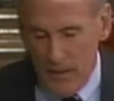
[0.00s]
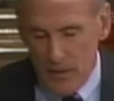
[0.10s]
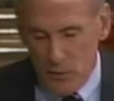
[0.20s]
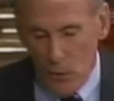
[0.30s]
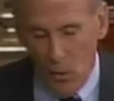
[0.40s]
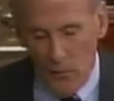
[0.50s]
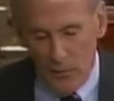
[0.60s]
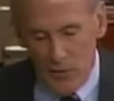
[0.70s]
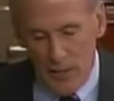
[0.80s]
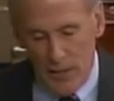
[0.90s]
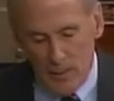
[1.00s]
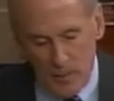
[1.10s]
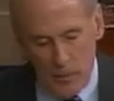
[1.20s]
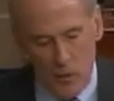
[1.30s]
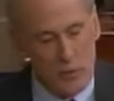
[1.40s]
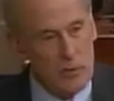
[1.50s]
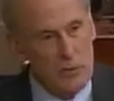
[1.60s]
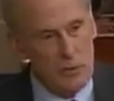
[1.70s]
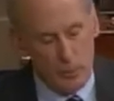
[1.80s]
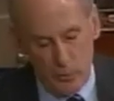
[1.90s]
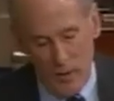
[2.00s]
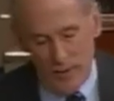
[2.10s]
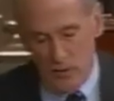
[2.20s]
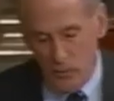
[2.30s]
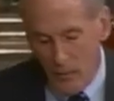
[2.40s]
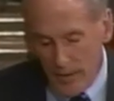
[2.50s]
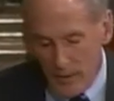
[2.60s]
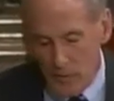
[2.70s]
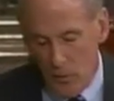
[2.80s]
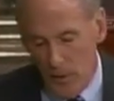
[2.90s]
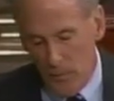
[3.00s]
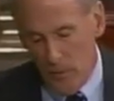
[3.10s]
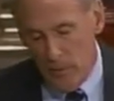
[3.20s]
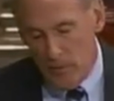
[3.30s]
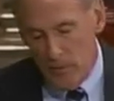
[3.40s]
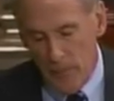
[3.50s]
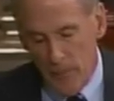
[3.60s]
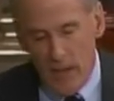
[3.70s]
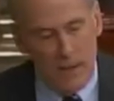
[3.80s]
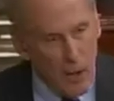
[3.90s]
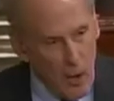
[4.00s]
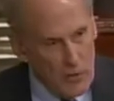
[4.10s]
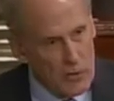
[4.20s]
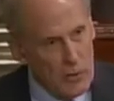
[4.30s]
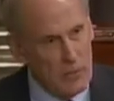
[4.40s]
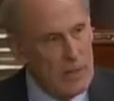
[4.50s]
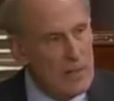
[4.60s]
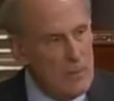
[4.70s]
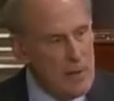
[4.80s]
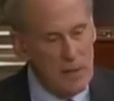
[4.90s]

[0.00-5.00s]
So oversight and proposals to address the regulatory burdens also need to be